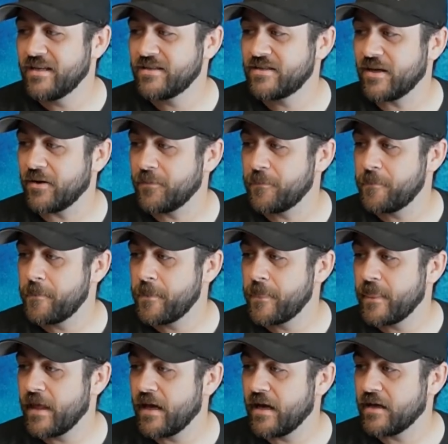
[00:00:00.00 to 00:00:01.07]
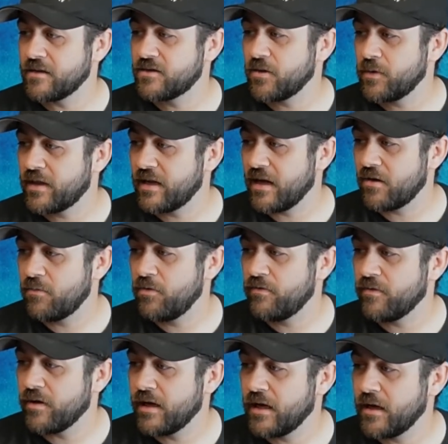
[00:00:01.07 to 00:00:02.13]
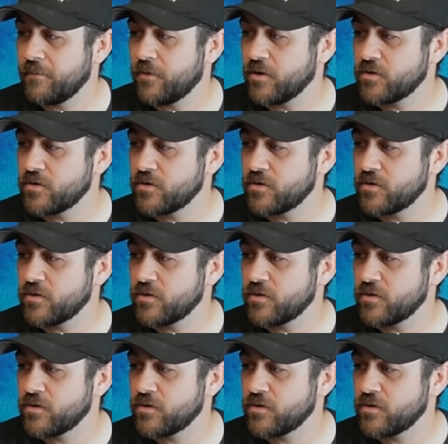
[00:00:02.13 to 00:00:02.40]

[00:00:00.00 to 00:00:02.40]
So with a non-removable hub,